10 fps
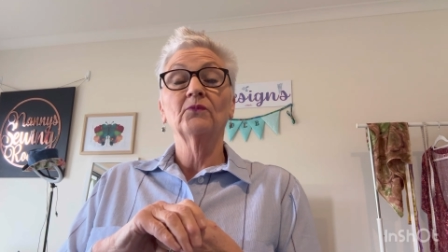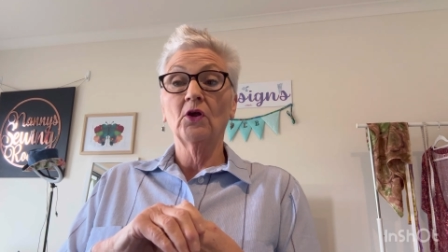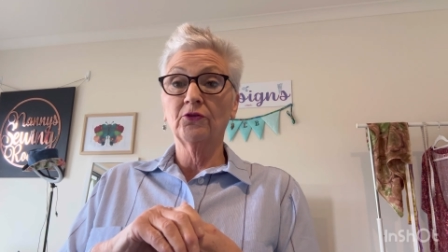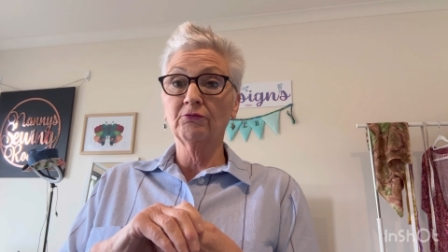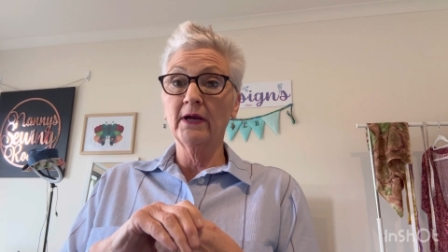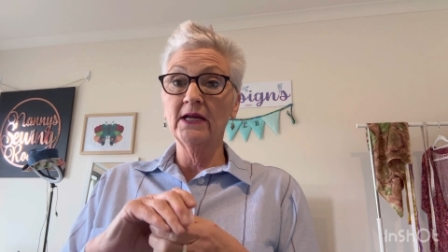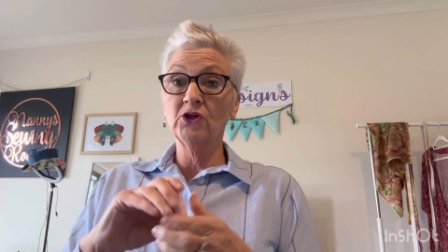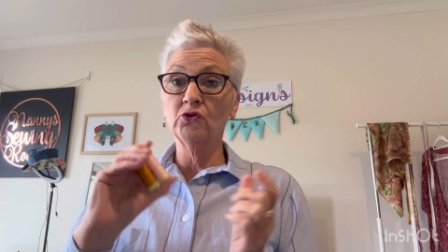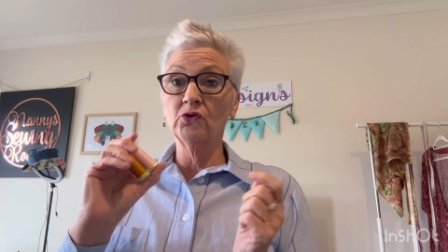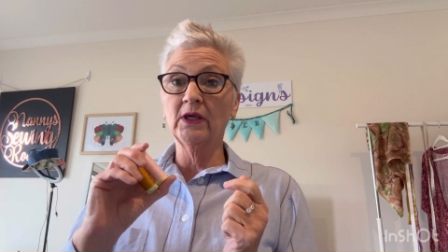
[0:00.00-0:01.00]
thread,
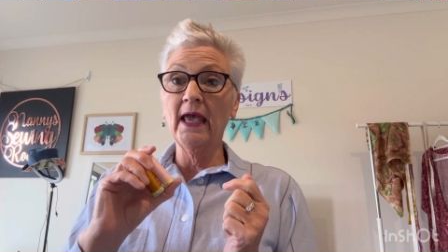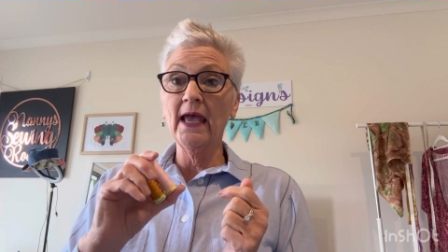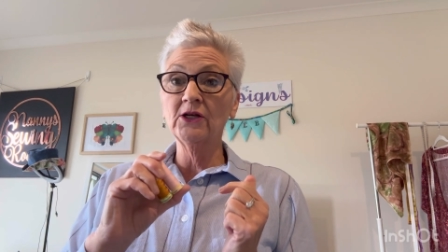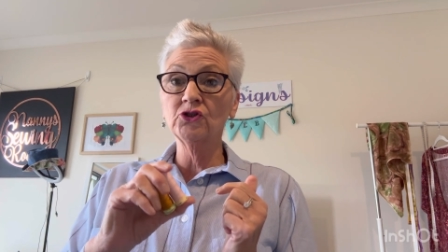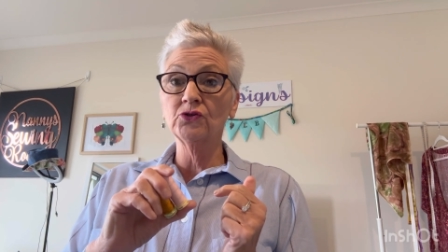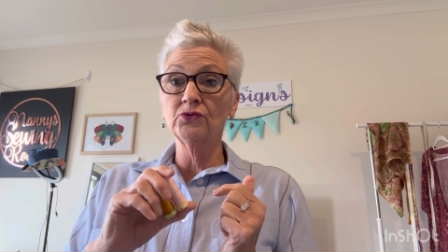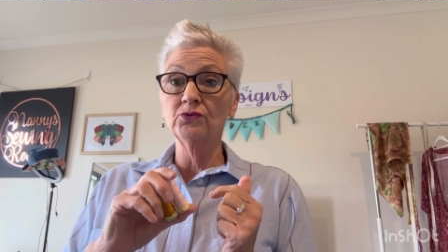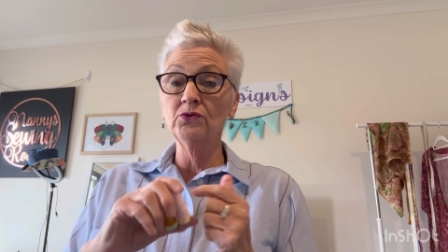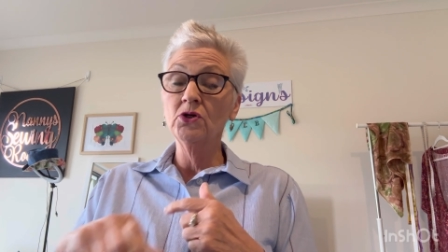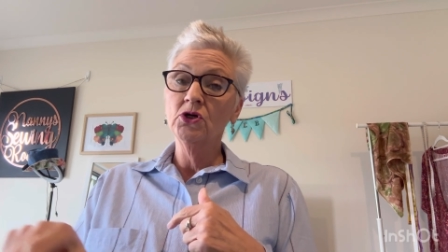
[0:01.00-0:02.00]
you can
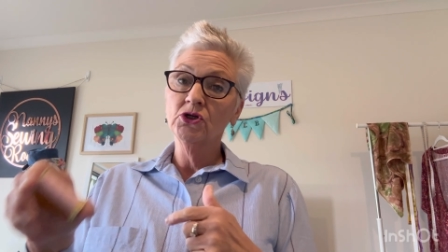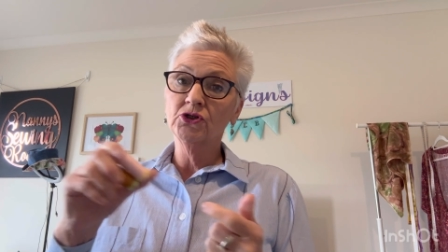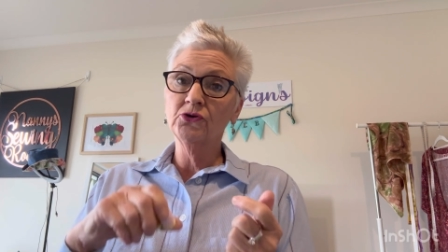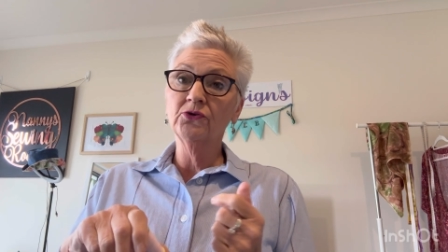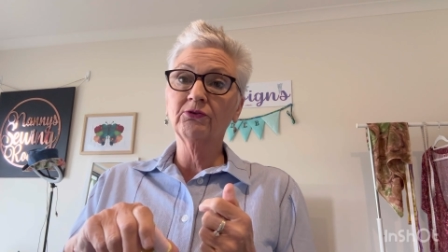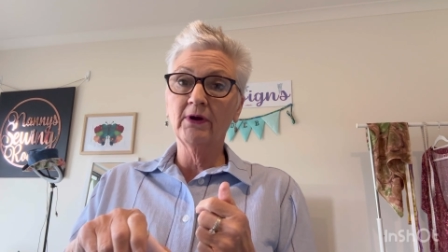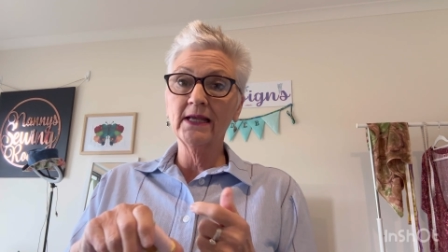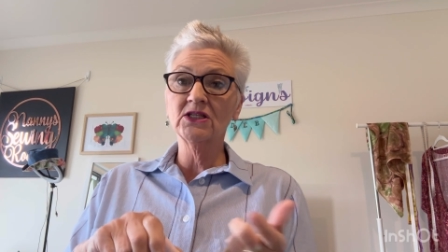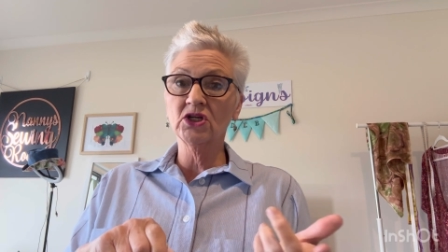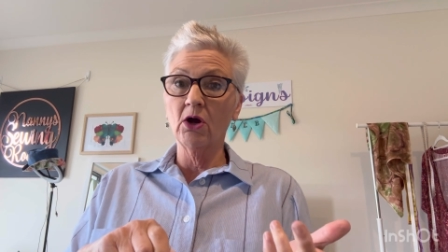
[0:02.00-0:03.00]
do 2
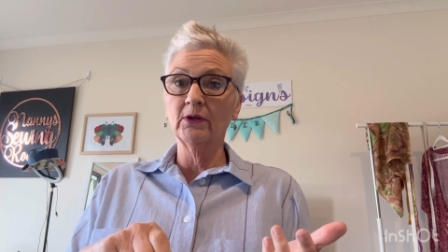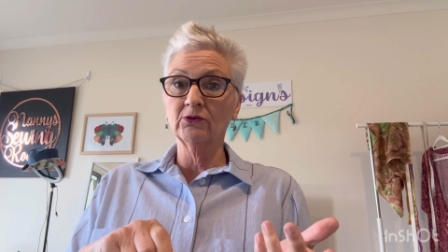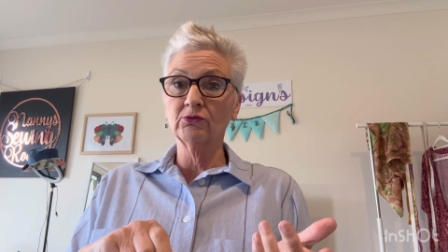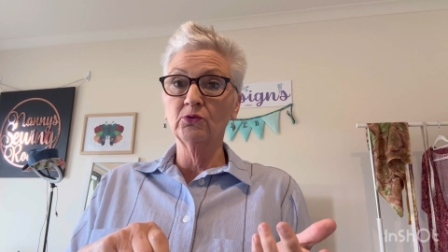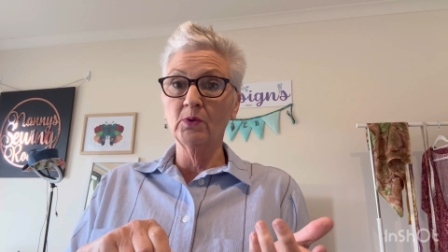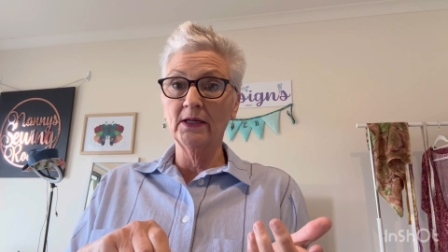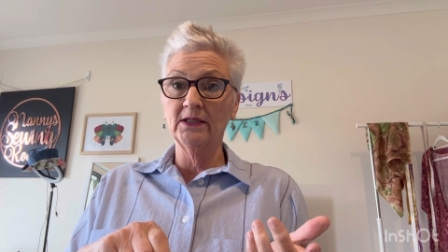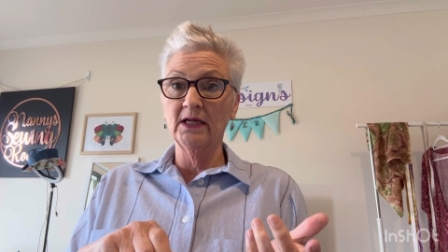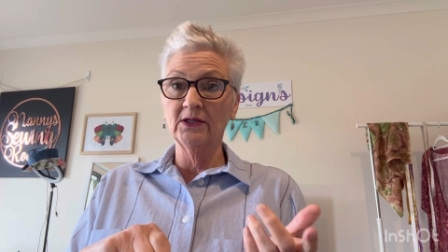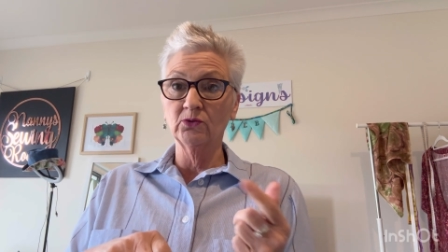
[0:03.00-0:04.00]
threads going through 1
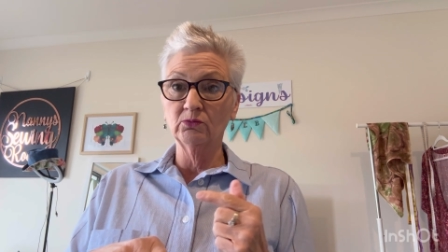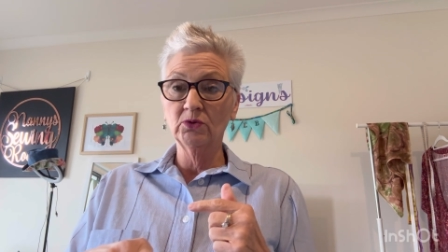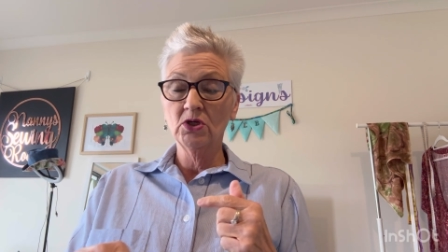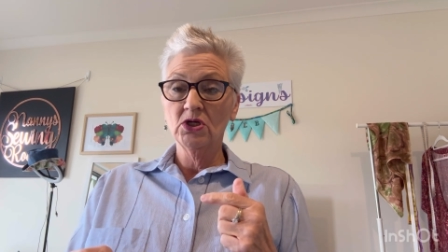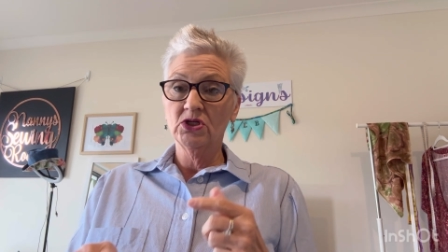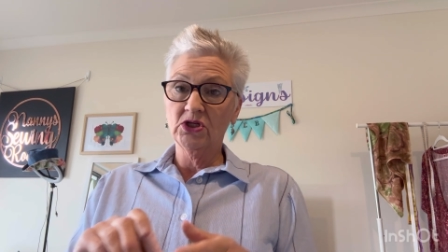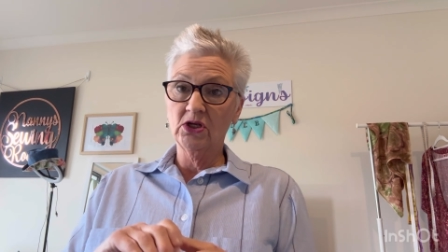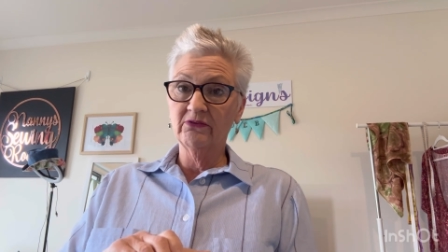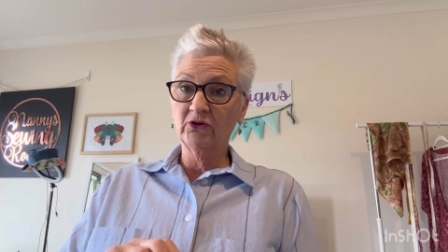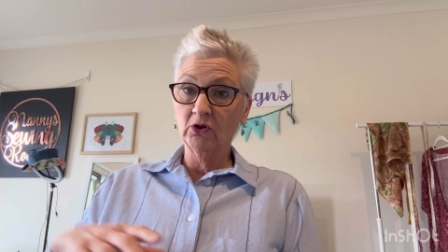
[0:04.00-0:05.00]
needle. So
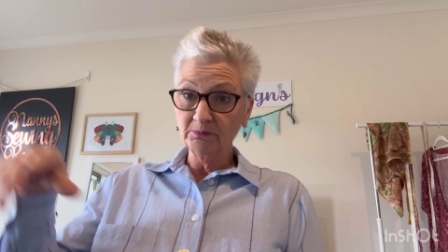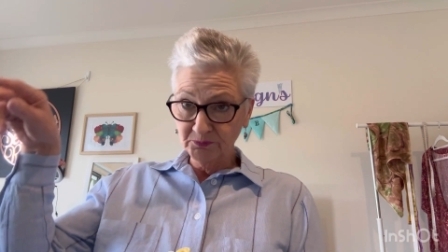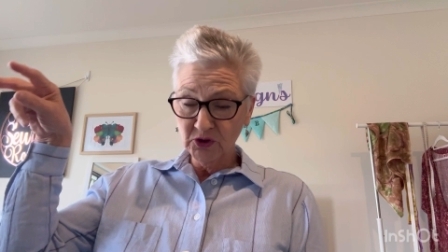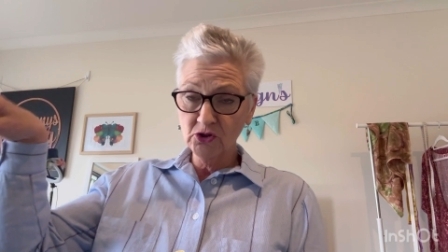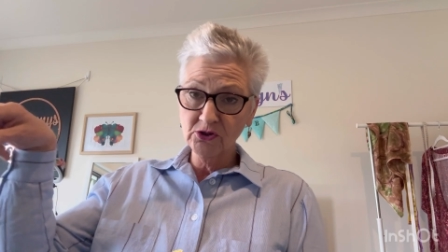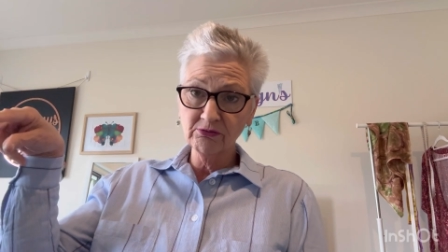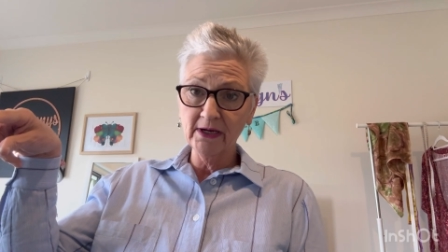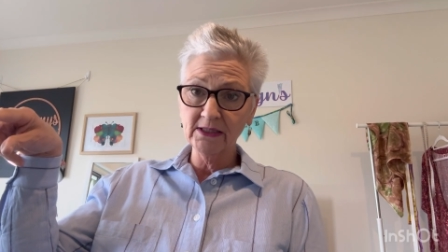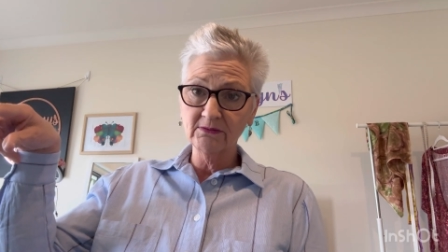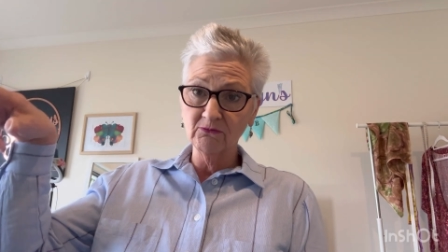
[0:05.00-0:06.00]
you've got 2
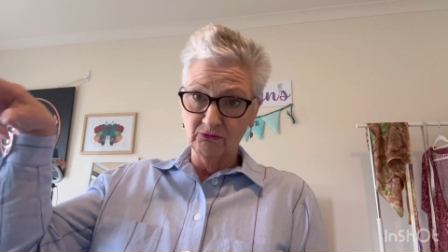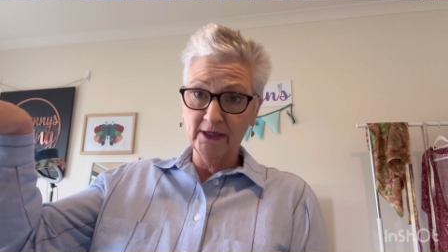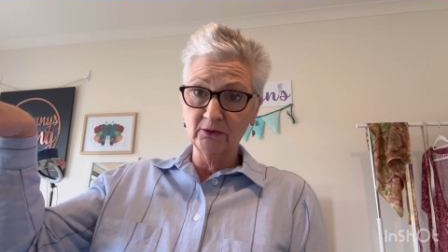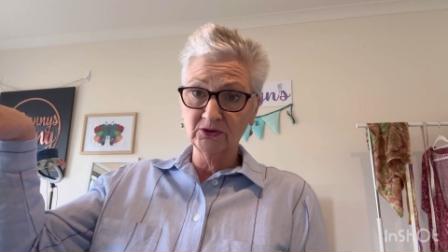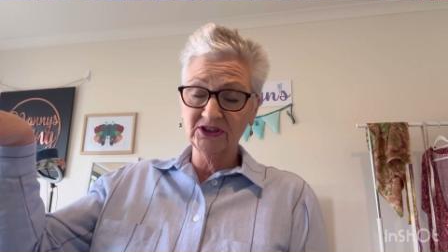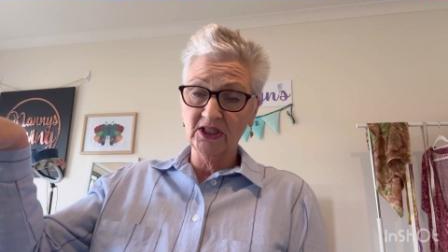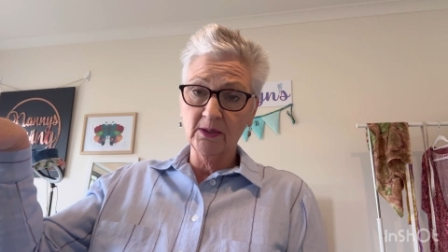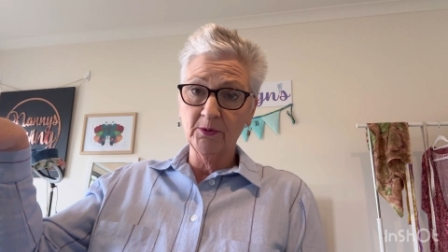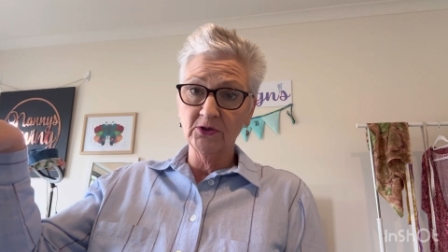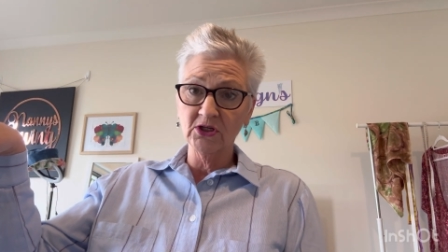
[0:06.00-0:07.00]
thread reels set
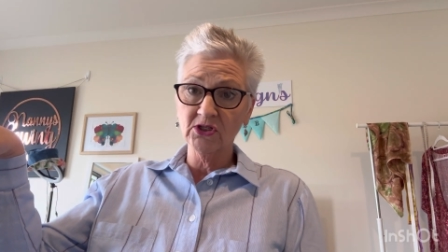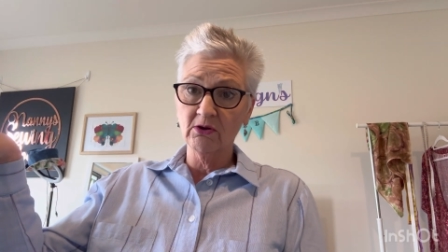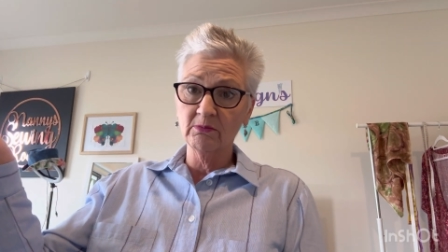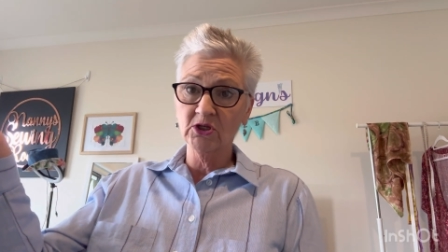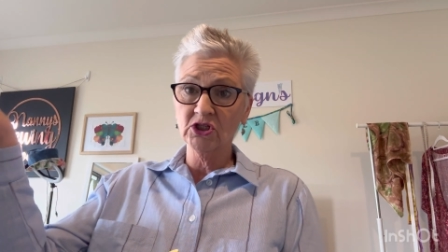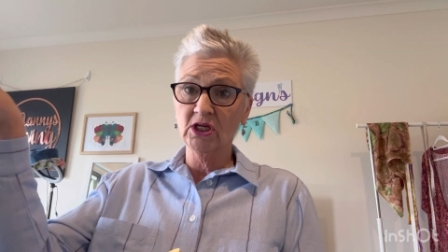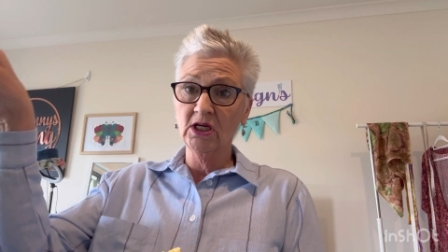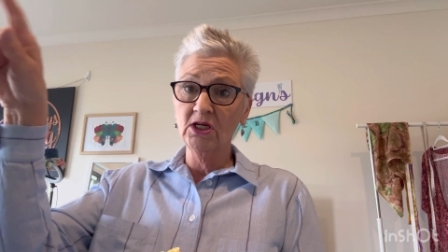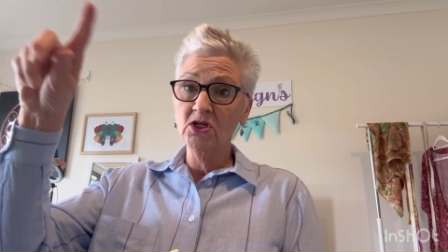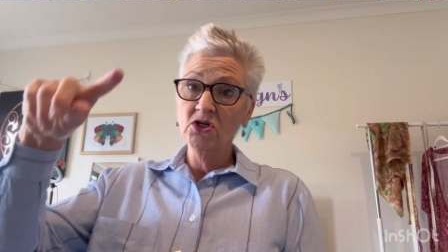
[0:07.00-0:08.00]
up on your sewing machine.